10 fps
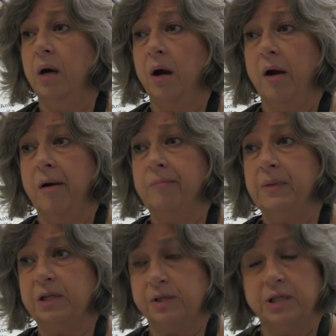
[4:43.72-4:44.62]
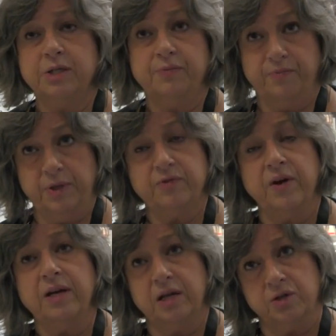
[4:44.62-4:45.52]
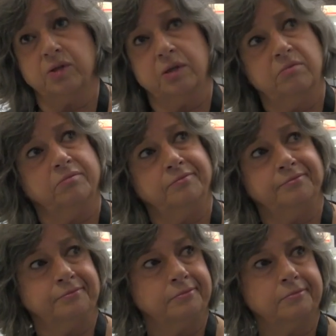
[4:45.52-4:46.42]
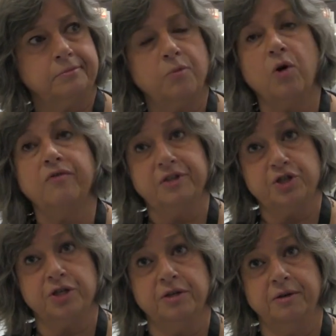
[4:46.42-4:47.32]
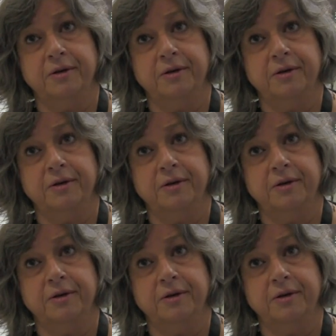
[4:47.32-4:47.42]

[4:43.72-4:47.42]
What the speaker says: Is financially more efficient.